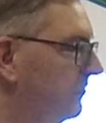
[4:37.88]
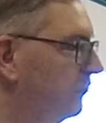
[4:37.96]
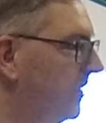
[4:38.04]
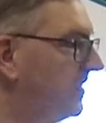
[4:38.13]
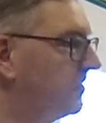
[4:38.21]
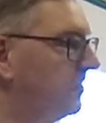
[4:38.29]

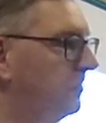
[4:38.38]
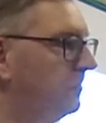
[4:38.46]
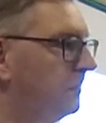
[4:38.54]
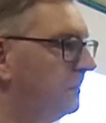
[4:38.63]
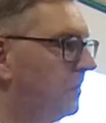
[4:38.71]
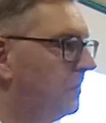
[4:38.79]

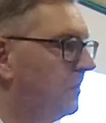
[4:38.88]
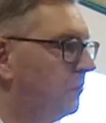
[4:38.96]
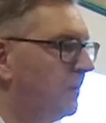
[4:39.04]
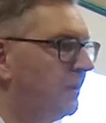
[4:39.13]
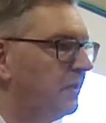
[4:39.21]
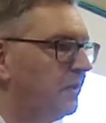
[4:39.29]
rescued from a
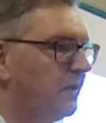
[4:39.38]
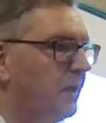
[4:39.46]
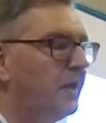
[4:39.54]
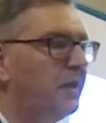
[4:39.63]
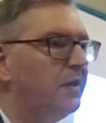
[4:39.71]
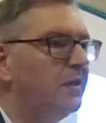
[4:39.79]
wicked
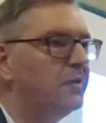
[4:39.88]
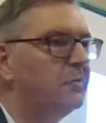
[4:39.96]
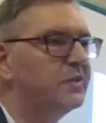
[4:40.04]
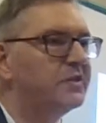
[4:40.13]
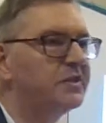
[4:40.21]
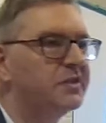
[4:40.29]
king
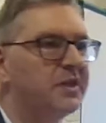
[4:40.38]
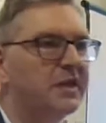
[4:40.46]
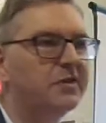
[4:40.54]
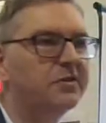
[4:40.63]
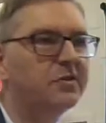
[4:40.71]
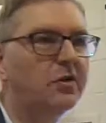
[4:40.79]
who is
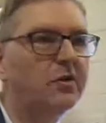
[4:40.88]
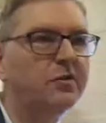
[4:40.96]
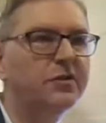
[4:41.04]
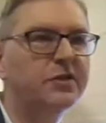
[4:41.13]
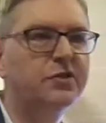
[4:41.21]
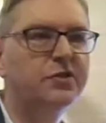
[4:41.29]
intent
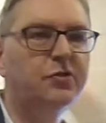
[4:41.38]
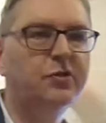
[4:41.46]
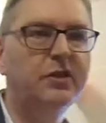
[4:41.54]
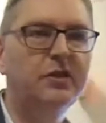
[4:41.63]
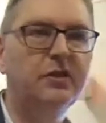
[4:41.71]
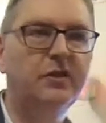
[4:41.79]
on
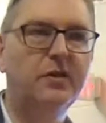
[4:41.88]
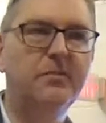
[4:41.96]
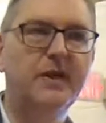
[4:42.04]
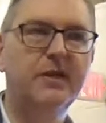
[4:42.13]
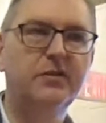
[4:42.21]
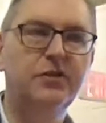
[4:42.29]
destroying the
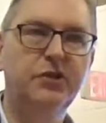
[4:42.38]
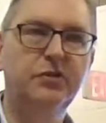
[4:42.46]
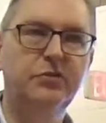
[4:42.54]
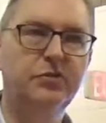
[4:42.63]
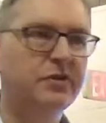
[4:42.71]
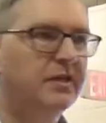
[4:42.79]
male
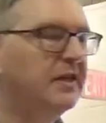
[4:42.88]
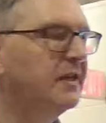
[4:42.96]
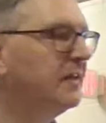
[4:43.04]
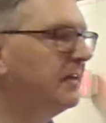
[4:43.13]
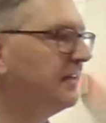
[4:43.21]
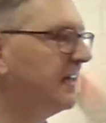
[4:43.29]
children.
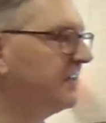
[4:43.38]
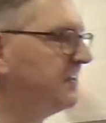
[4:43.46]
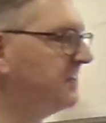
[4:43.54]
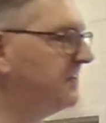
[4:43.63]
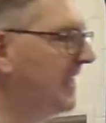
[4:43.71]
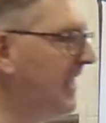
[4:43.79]
That
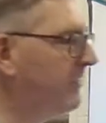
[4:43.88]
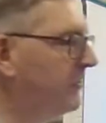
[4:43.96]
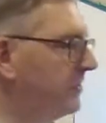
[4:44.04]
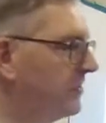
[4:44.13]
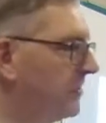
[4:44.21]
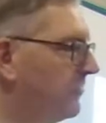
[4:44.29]
is
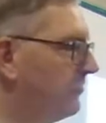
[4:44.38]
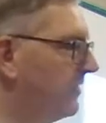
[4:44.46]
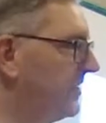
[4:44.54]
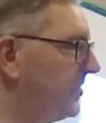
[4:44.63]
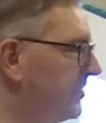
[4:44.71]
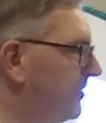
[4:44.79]
Herod. So the
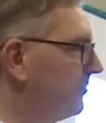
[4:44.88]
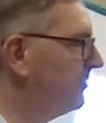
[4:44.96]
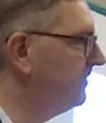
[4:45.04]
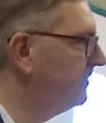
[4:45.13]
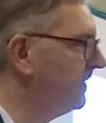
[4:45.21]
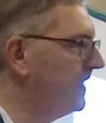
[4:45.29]
relationship
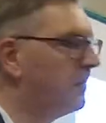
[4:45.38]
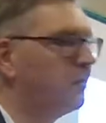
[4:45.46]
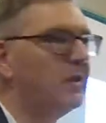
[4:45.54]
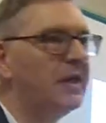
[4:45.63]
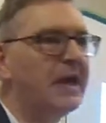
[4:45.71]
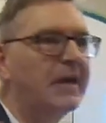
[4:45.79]
between
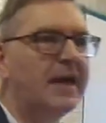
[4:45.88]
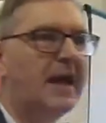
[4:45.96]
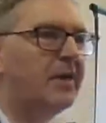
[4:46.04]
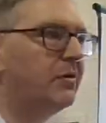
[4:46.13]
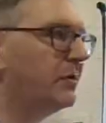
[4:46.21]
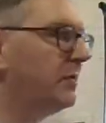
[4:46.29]
Pharaoh and
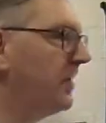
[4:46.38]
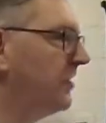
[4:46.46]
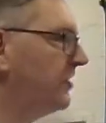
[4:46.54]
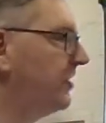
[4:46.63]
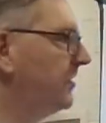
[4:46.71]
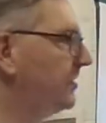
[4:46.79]
Herod,
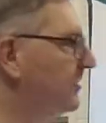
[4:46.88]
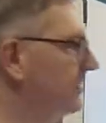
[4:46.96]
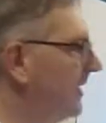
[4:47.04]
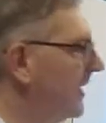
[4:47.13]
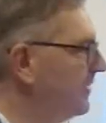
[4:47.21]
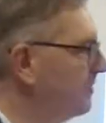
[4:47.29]

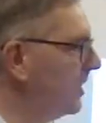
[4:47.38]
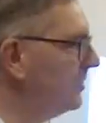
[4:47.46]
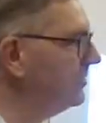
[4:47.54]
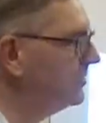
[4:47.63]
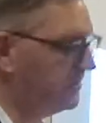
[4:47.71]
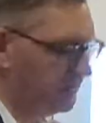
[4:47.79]
Jesus and
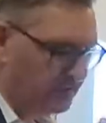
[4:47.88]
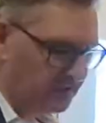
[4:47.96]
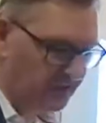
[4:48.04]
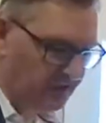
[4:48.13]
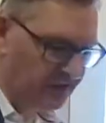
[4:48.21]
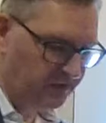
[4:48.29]

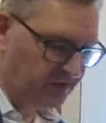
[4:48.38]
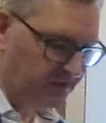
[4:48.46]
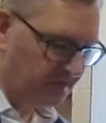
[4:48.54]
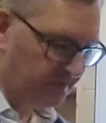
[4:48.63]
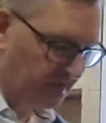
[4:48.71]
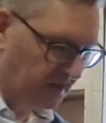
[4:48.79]
Moses,
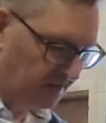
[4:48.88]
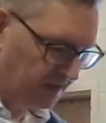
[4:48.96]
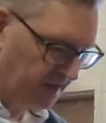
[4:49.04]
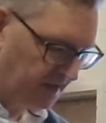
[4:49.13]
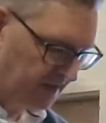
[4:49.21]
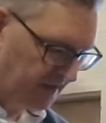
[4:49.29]
is being
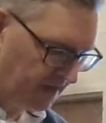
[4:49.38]
played